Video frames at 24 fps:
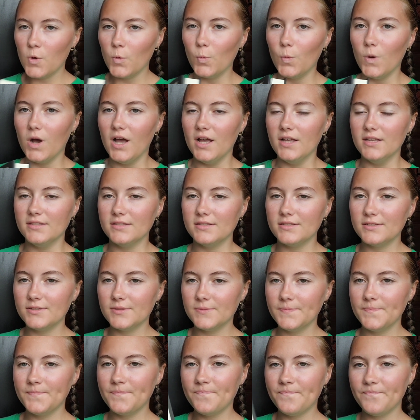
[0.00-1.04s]

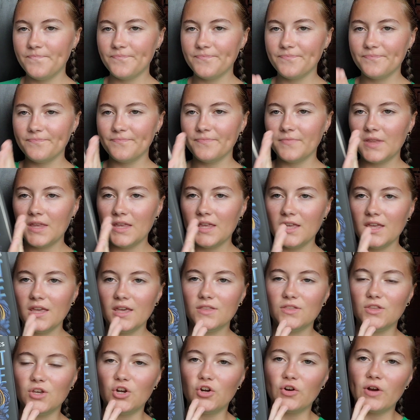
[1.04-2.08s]
was
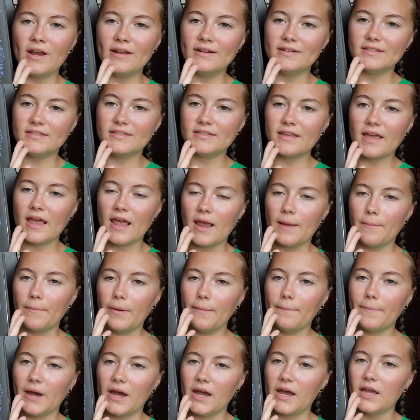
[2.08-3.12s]
The Grandest Game
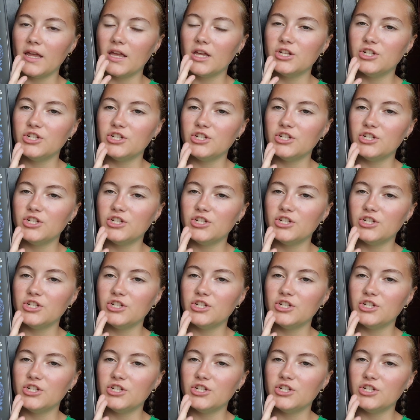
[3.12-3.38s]
by